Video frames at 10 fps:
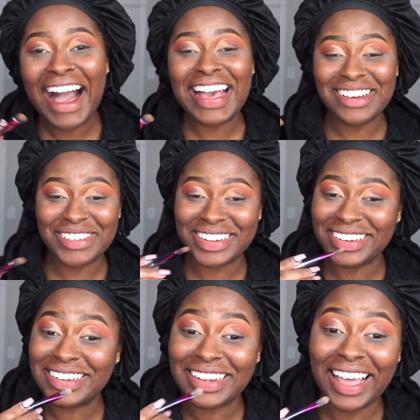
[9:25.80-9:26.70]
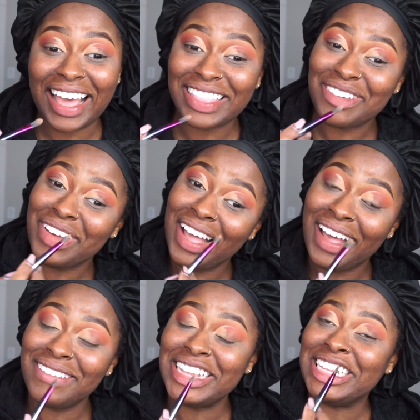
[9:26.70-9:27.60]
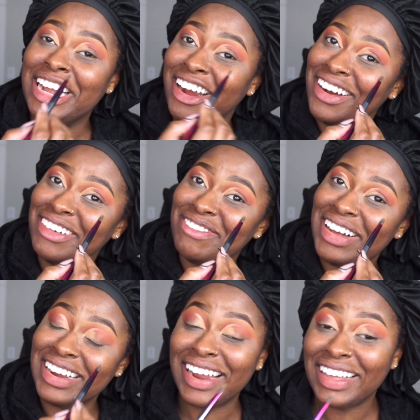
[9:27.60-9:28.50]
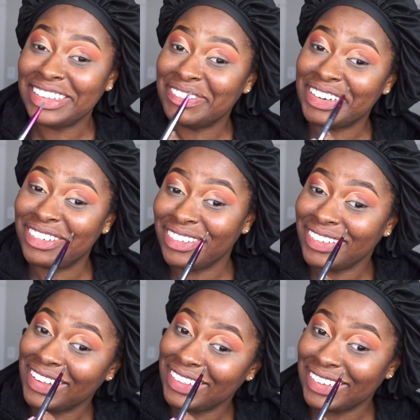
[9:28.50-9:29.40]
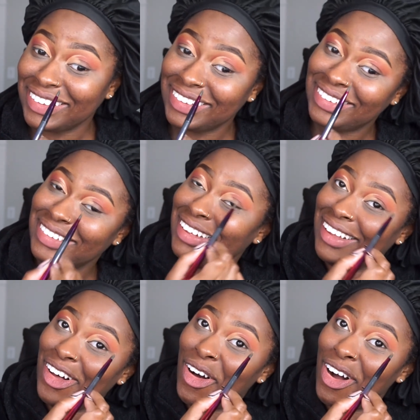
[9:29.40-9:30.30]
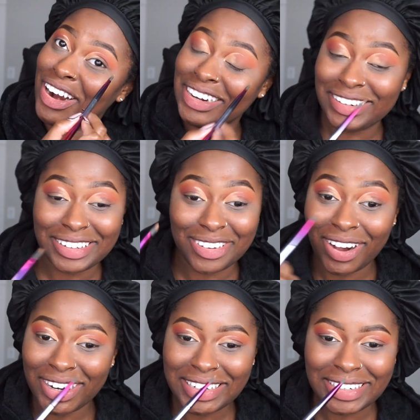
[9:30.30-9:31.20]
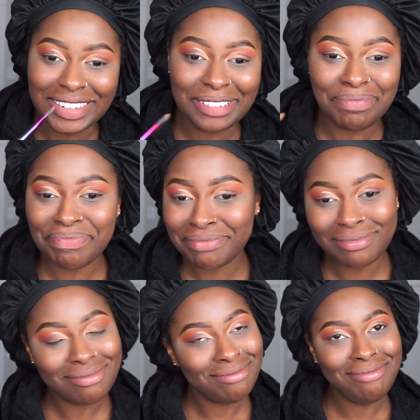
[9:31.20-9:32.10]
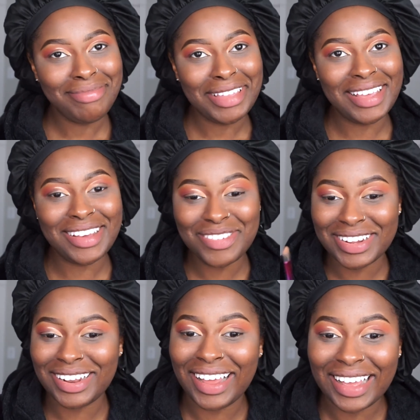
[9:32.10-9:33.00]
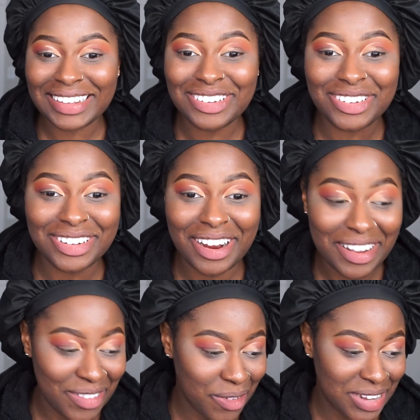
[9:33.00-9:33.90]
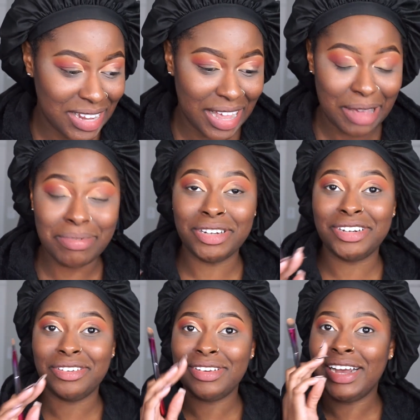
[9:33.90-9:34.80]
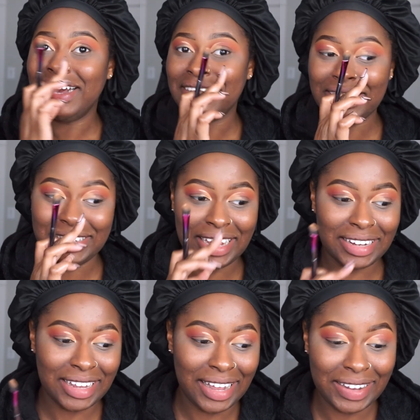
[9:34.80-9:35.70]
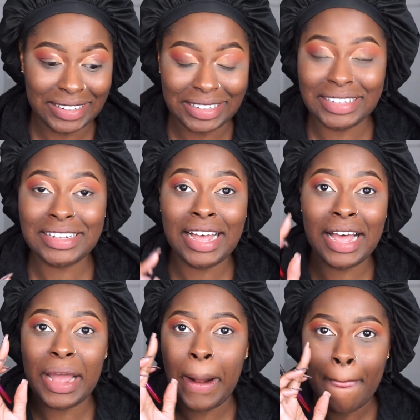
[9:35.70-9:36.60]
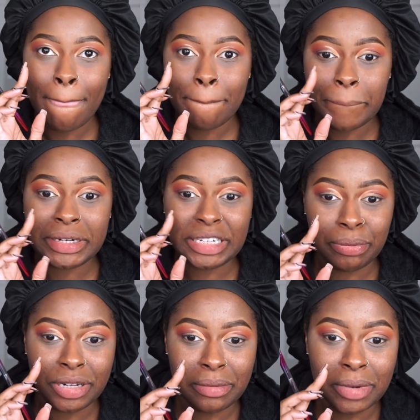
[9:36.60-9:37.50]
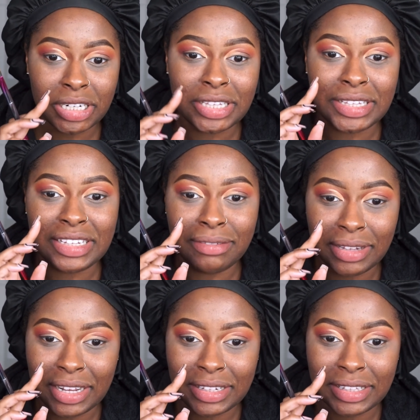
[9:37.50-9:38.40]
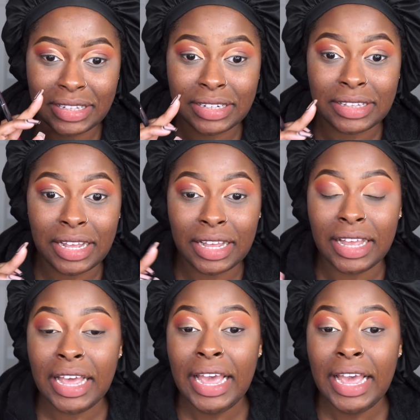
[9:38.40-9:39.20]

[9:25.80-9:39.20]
it was just like the way I have to turn my neck to make sure that this arch is arching it was a lot so sorry if I was not able to show you guys exactly how I did this eye but it's pretty much the same thing I did to this eye